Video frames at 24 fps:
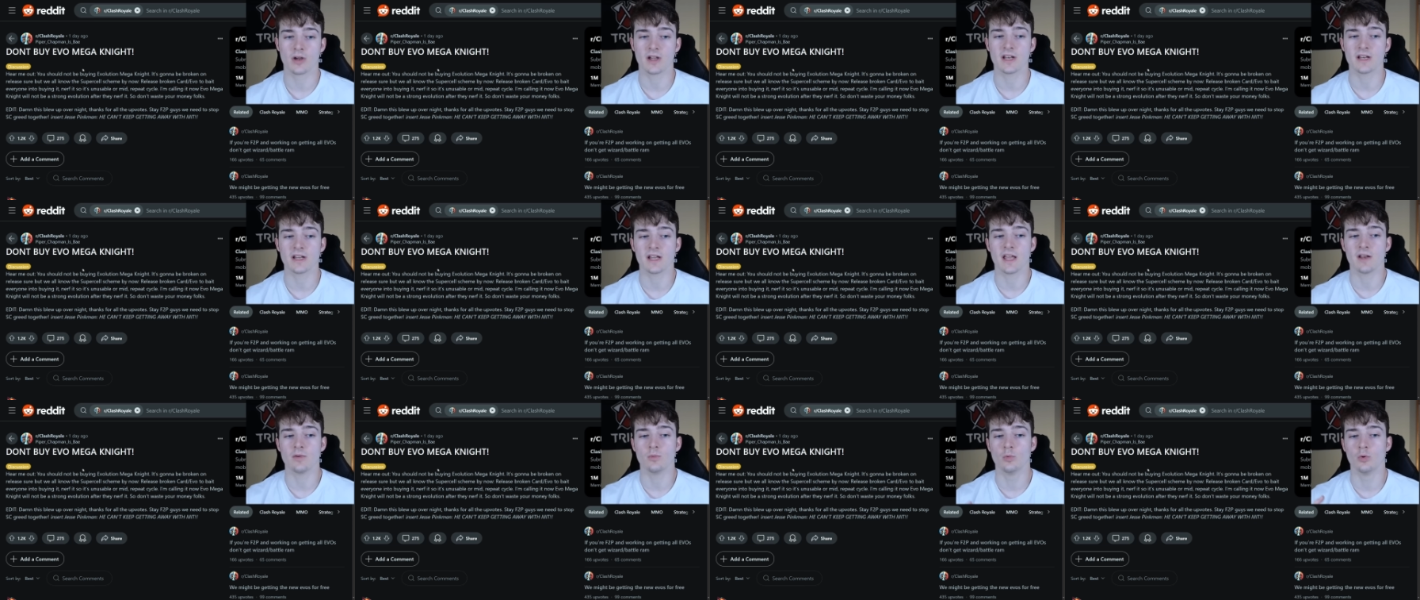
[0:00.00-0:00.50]

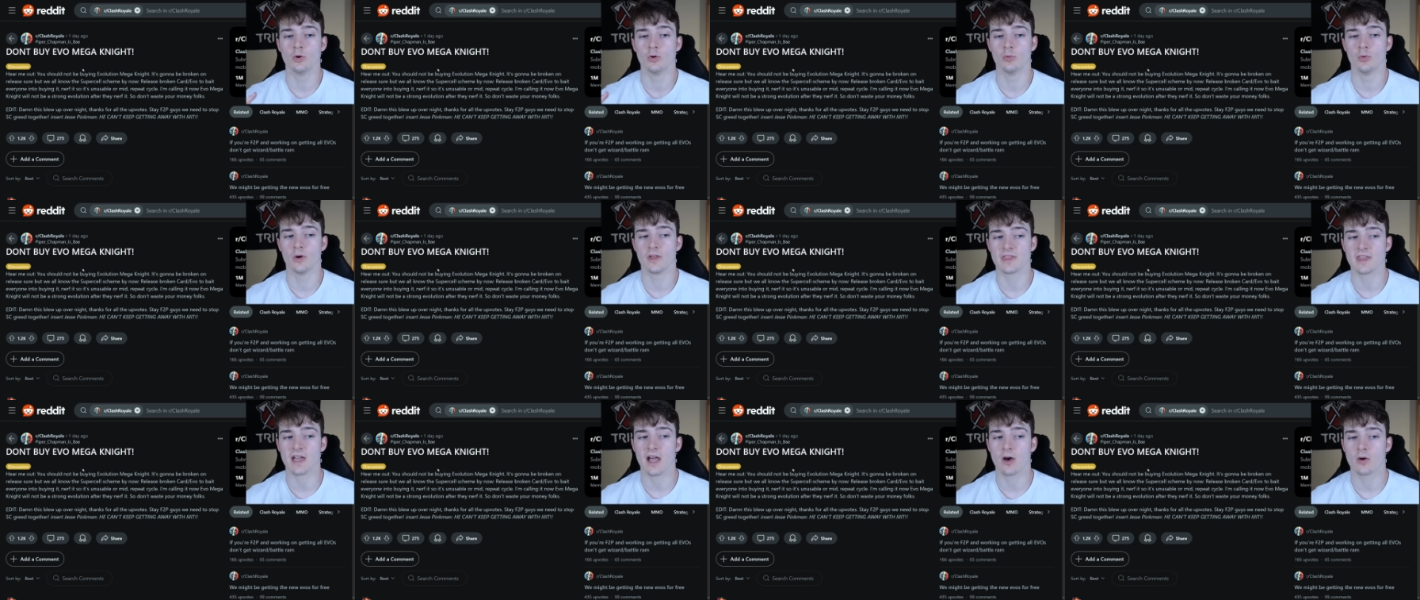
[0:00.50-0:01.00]
and will
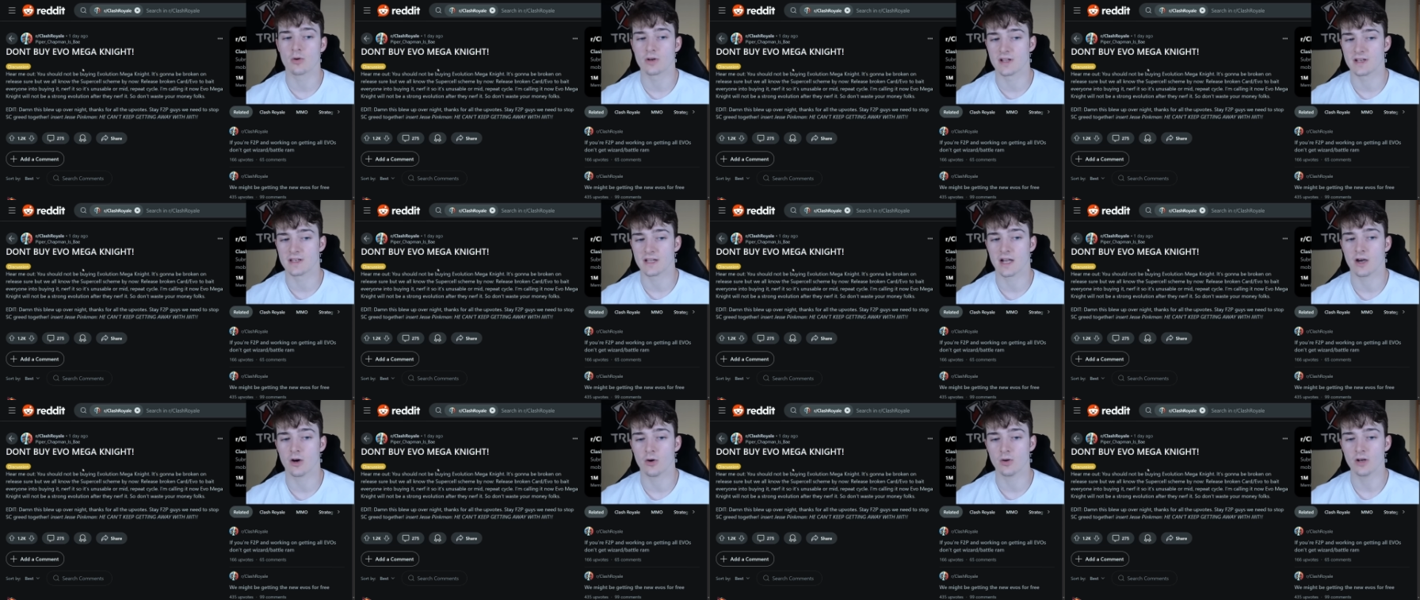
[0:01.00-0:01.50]
without a
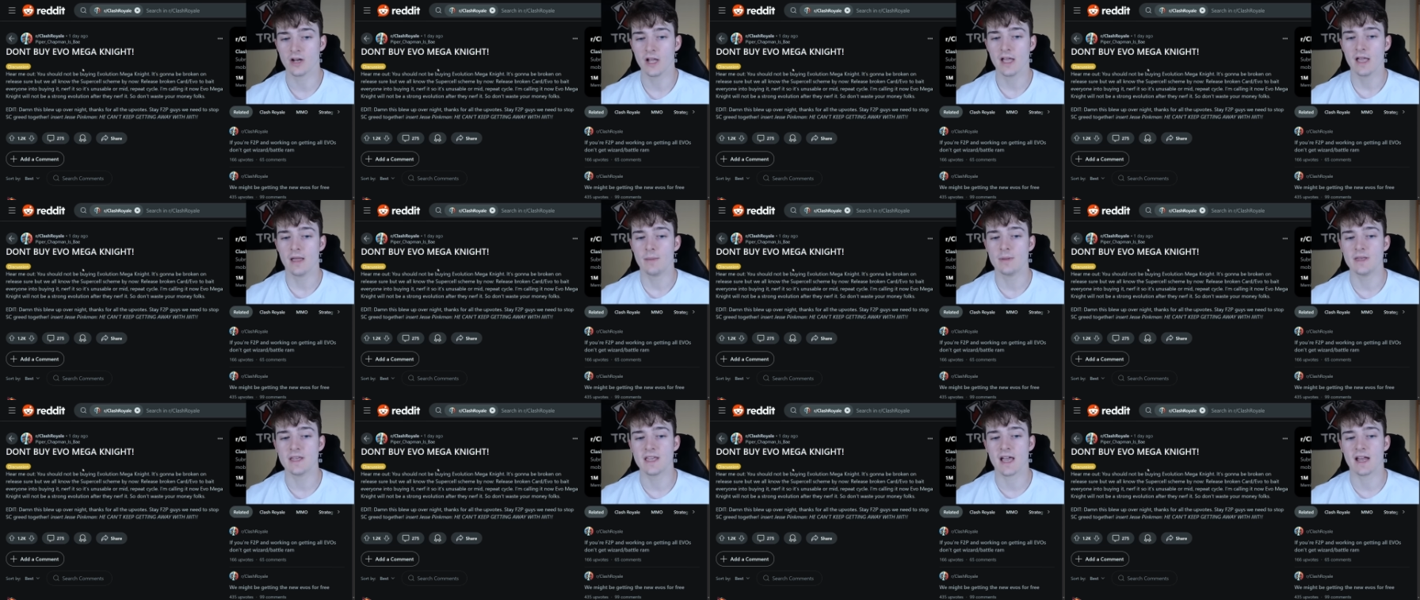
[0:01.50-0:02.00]
doubt
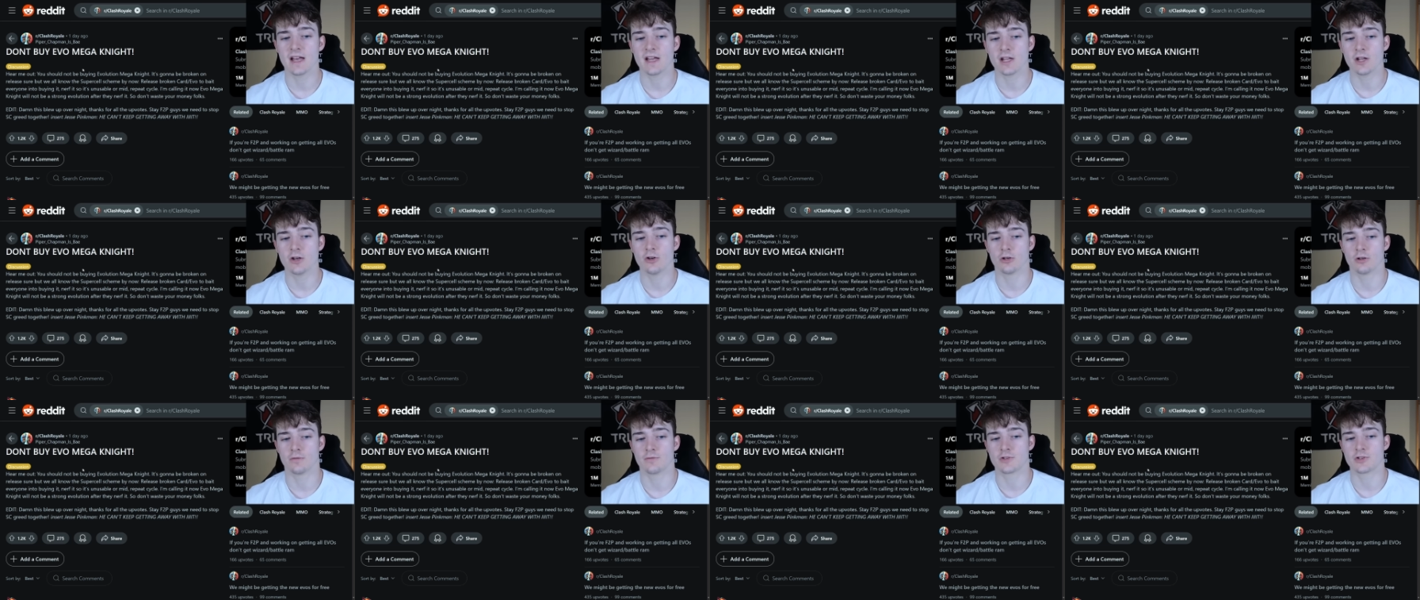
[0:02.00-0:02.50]
be getting a
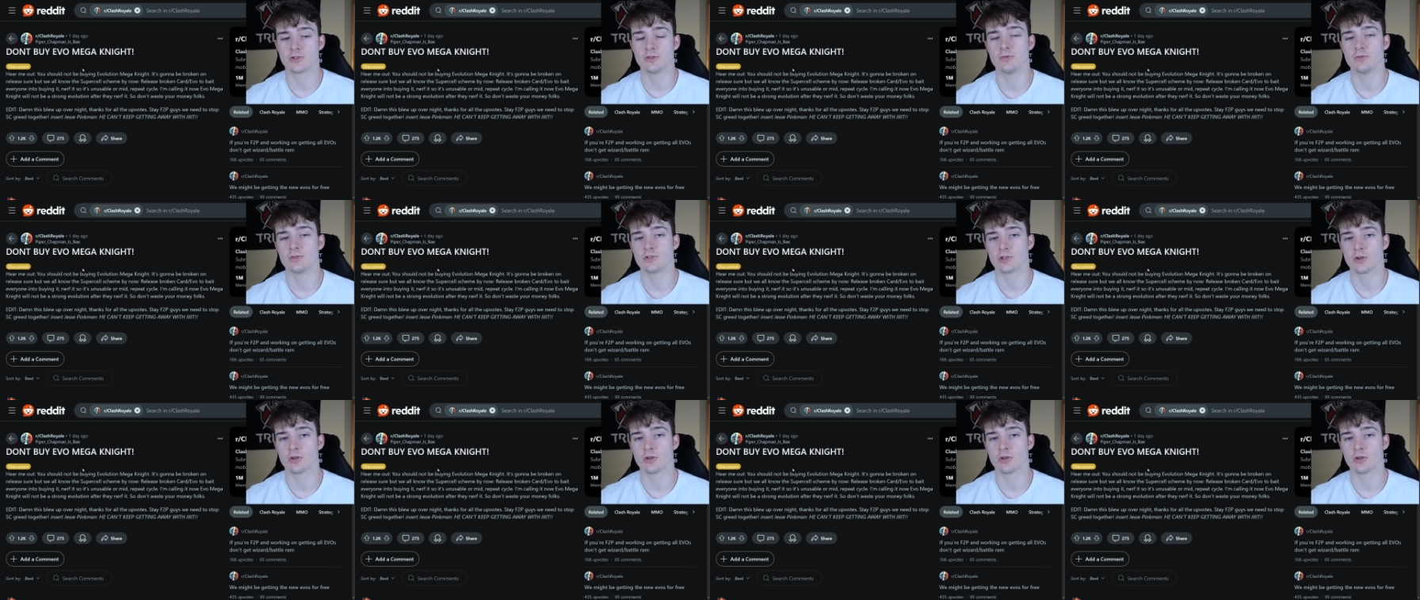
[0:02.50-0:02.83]
nerf soon.